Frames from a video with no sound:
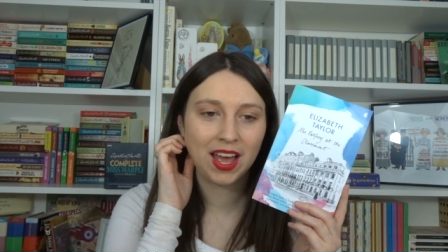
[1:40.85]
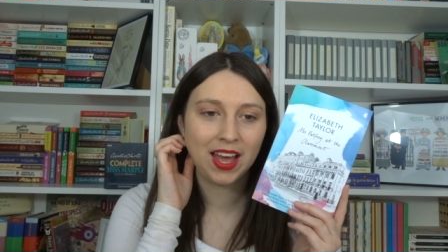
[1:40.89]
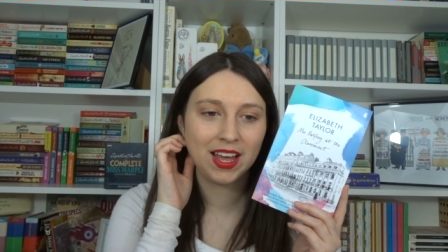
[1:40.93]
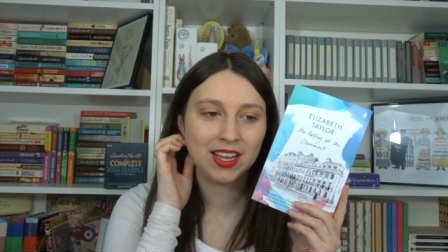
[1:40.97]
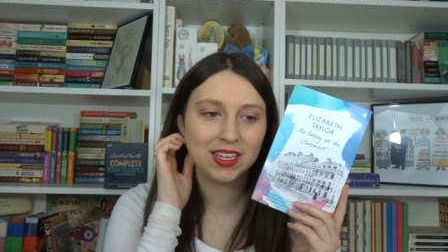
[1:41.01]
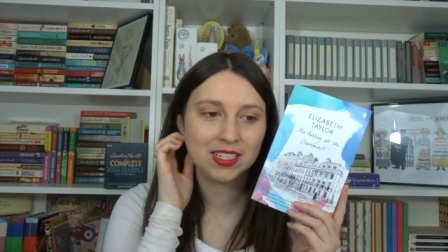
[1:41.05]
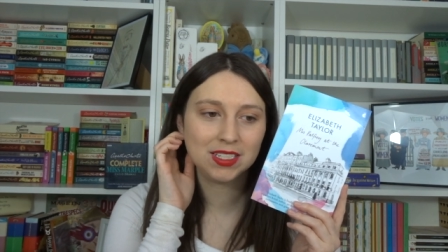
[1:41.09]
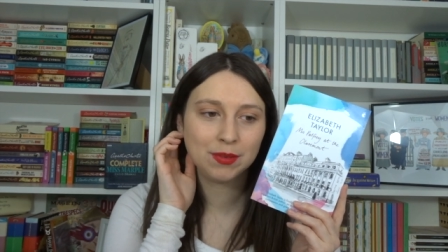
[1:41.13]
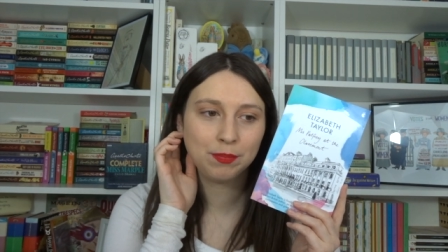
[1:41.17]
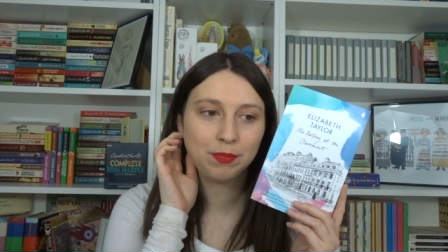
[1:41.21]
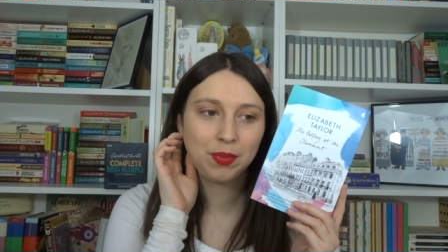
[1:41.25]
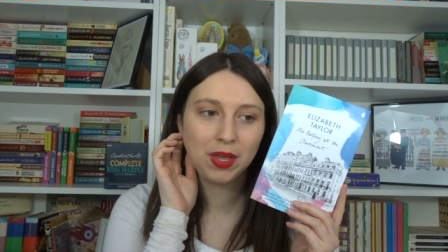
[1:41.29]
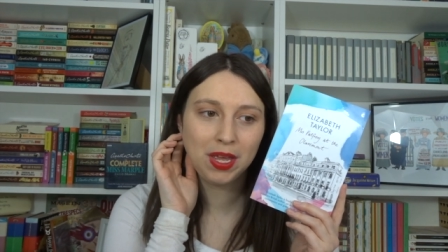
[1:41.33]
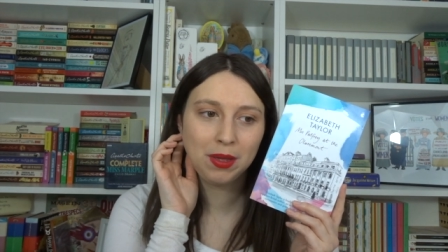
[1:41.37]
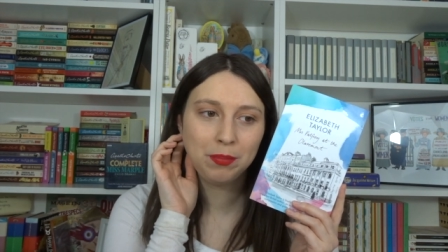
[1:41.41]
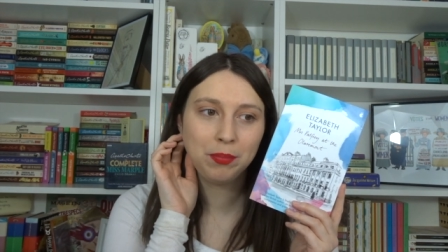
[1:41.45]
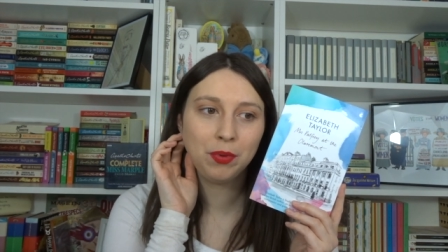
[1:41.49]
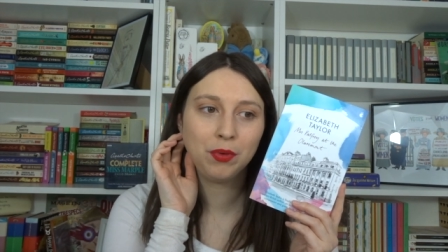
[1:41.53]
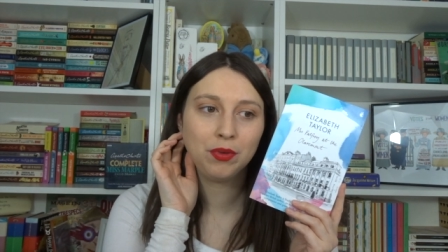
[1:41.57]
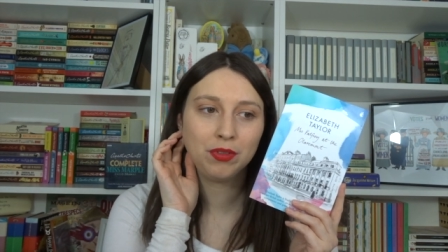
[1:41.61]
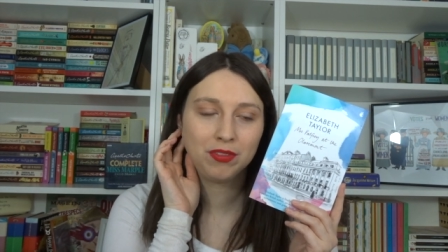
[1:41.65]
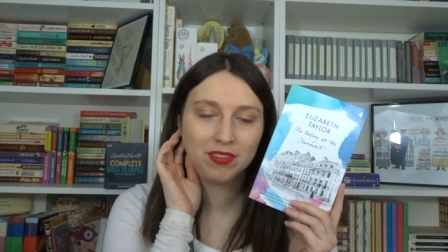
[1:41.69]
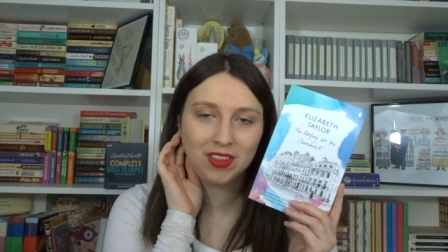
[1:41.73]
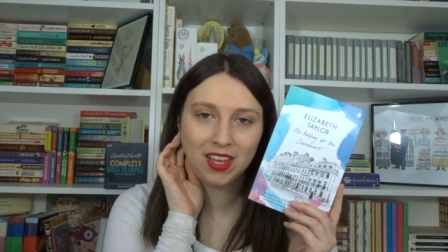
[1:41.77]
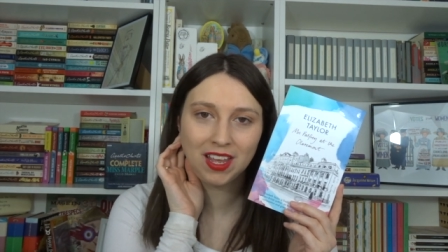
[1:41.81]
and
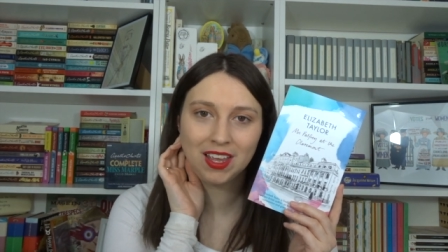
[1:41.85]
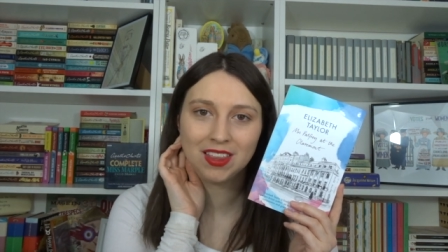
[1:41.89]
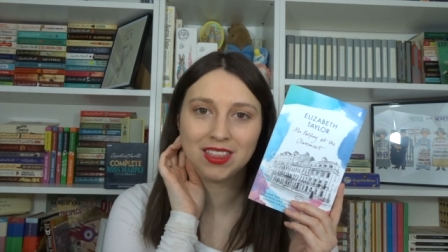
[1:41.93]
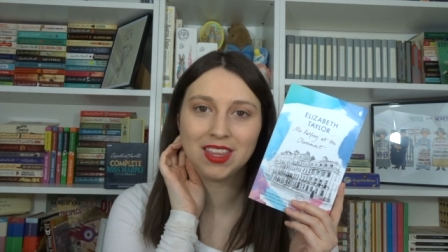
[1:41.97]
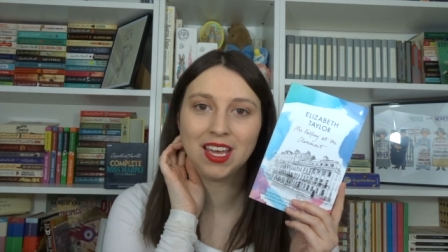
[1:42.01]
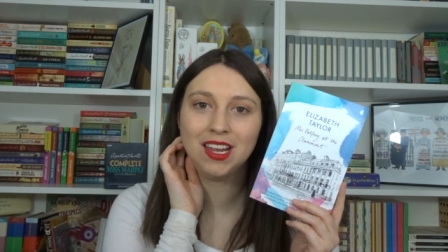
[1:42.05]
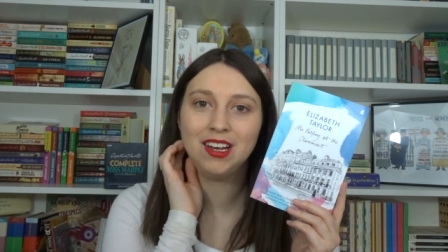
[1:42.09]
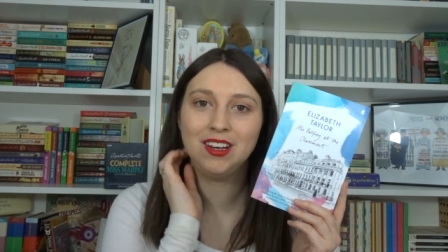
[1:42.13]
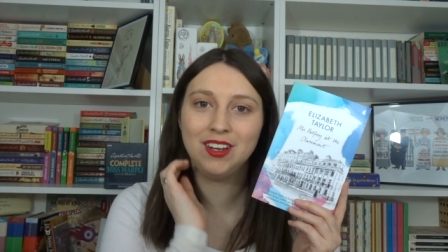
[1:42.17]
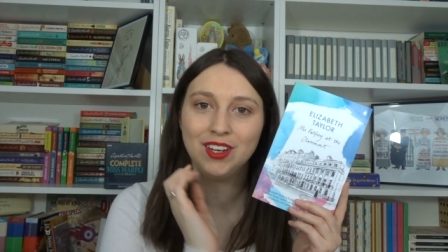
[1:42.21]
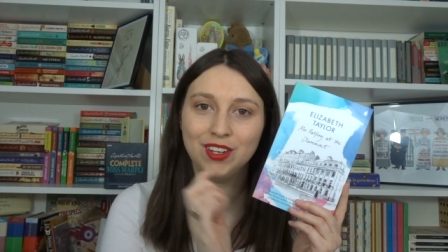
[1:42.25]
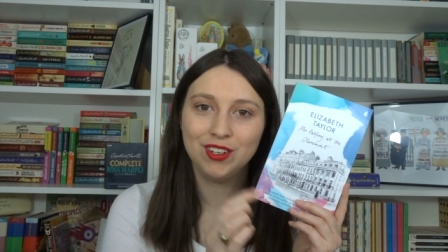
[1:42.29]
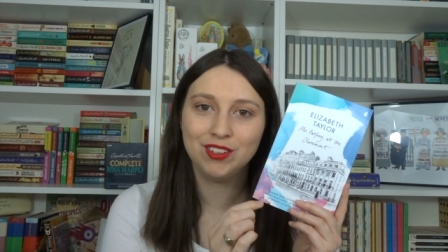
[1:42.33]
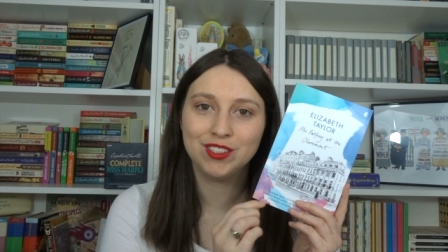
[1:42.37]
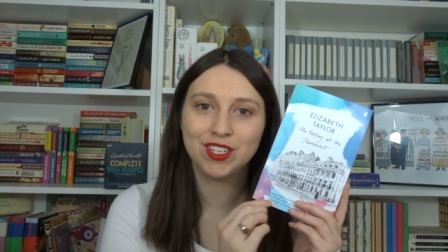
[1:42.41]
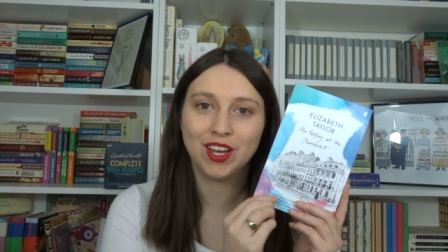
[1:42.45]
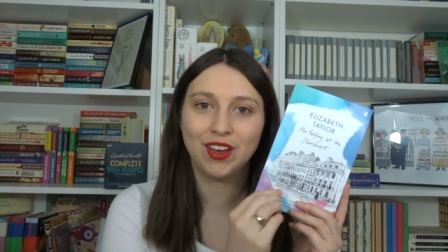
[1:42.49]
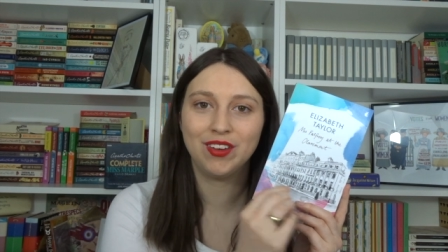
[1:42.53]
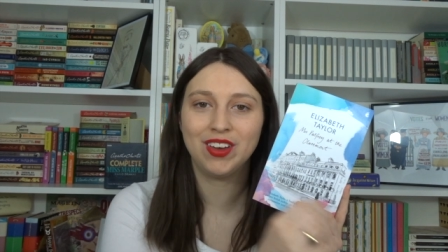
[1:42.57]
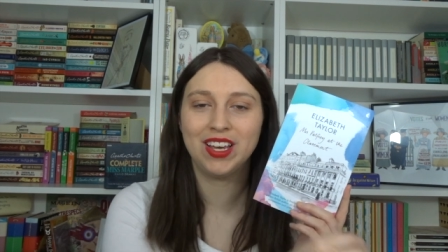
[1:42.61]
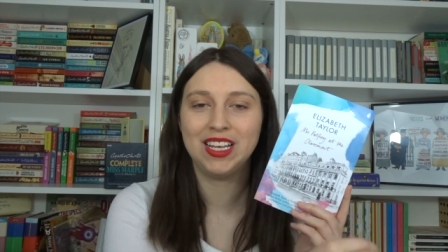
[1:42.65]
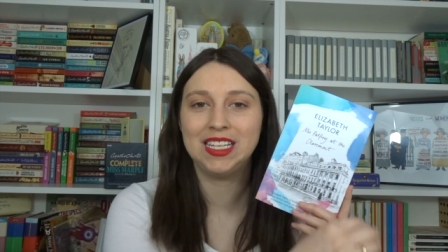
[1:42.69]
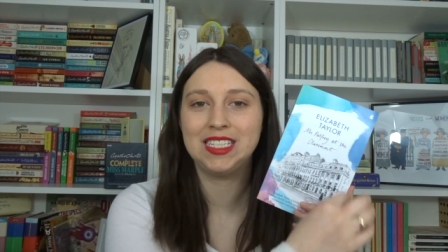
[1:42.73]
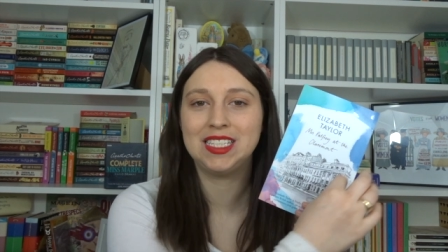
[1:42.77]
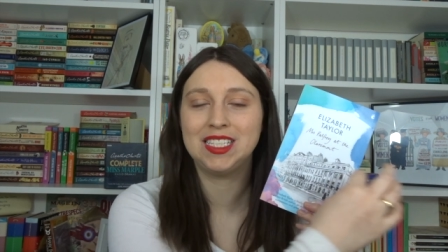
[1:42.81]
people think that
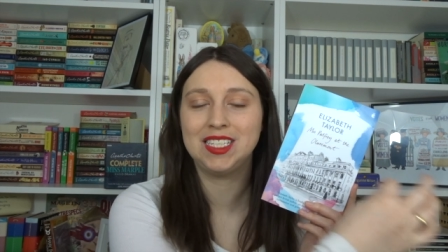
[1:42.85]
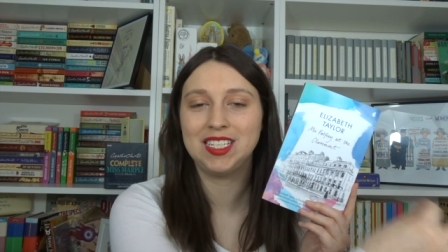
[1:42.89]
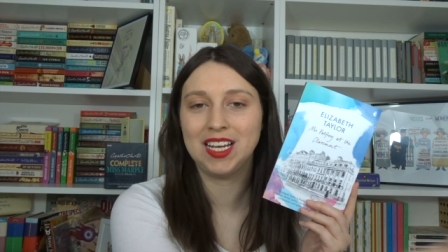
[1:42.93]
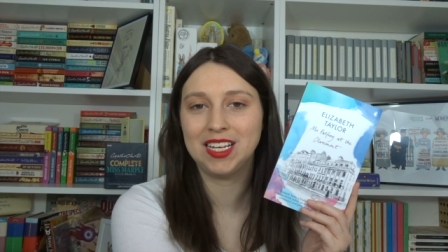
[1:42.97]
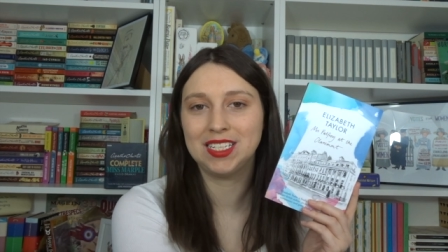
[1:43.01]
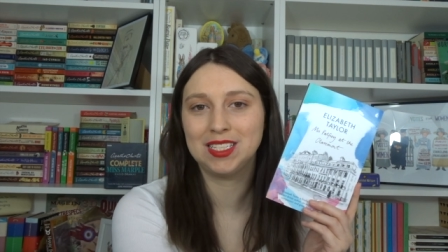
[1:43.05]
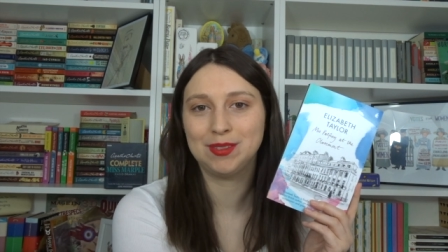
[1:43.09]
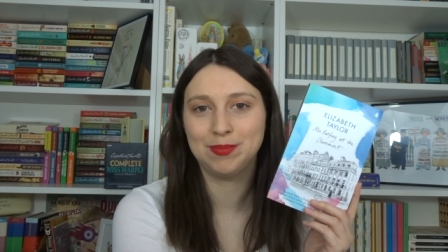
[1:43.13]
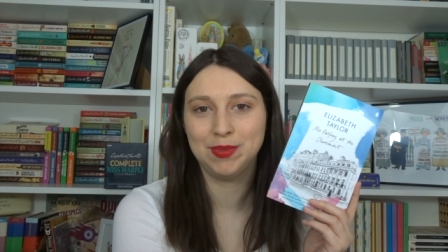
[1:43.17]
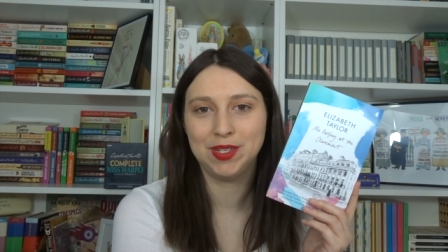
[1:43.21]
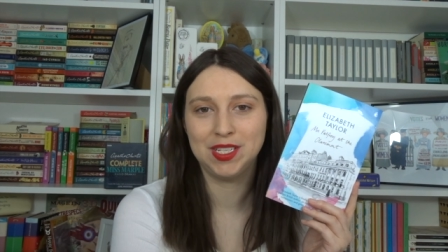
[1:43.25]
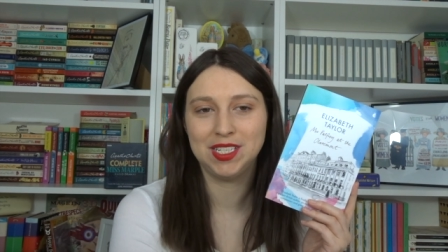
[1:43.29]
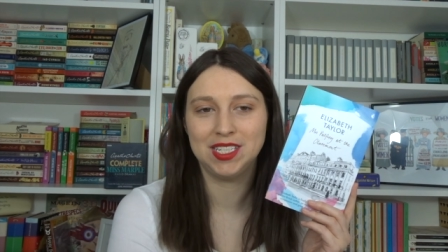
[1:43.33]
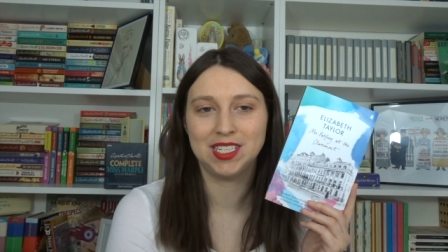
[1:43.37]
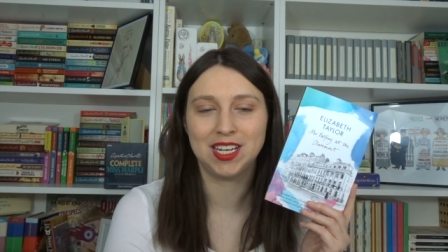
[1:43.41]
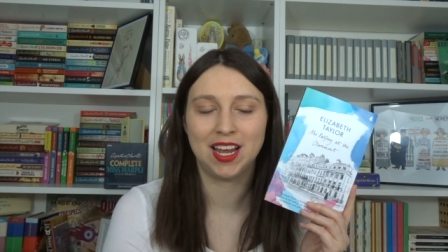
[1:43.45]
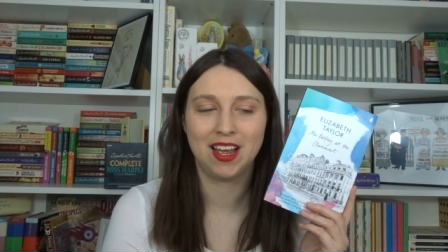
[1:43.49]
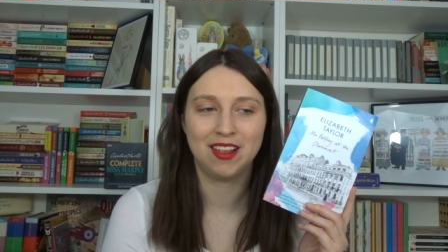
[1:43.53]
Ludo is Desmond,